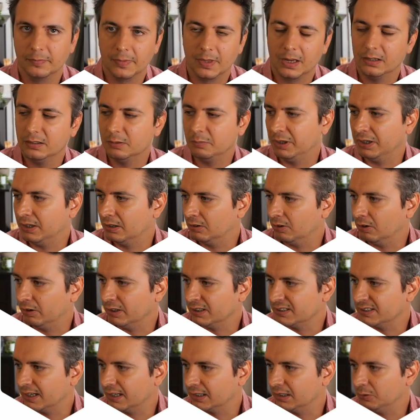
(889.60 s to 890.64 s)
depending on
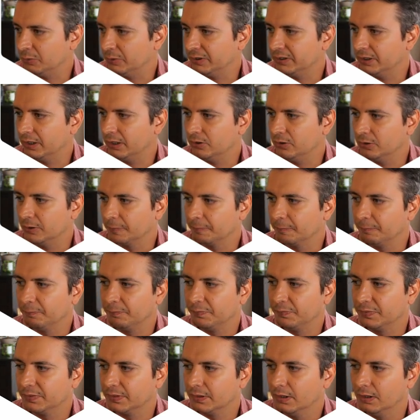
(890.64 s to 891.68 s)
exactly what they do.
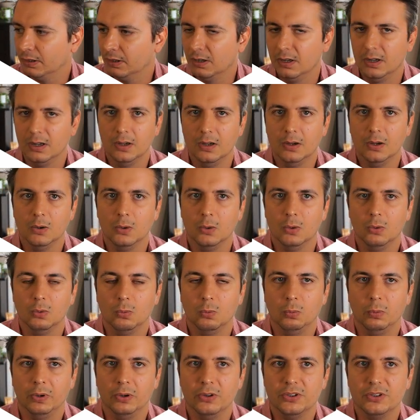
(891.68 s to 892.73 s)

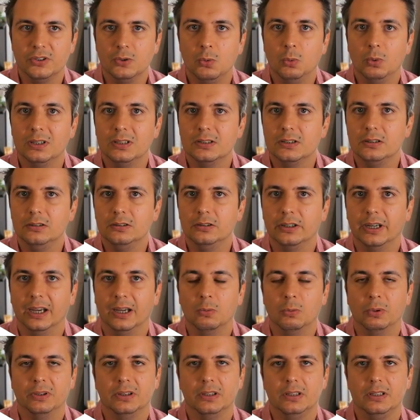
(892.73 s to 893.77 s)
We also want to look at
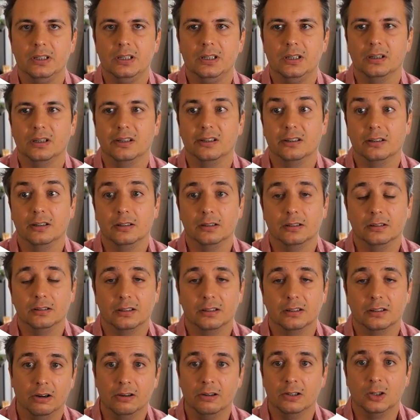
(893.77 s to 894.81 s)
what the
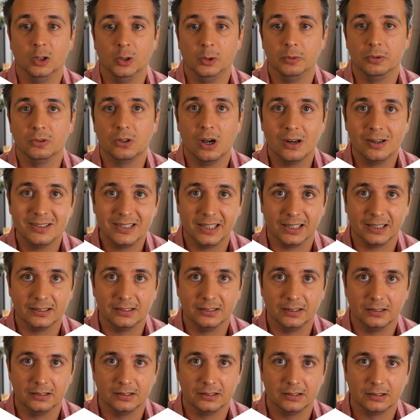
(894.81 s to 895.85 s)
current global context
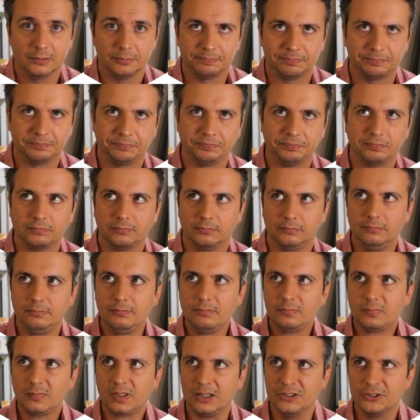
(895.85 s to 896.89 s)
is.
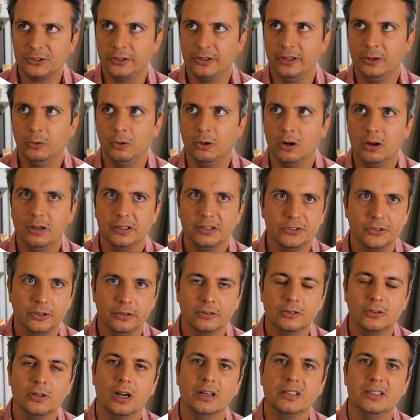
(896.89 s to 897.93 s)
So there are certain
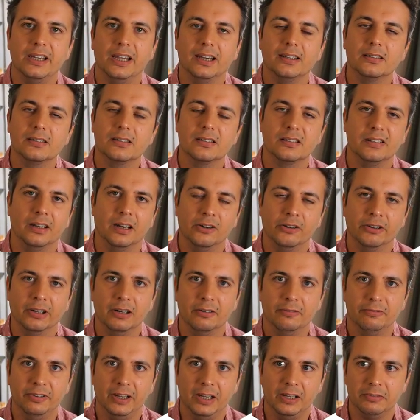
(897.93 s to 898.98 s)
contexts that are going to
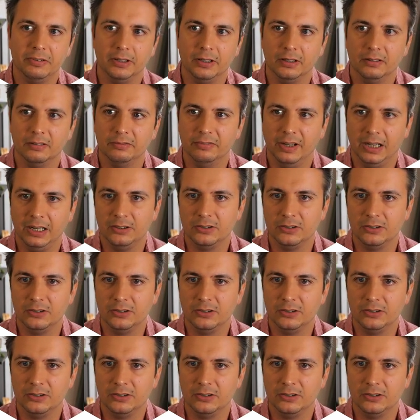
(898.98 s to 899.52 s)
favor value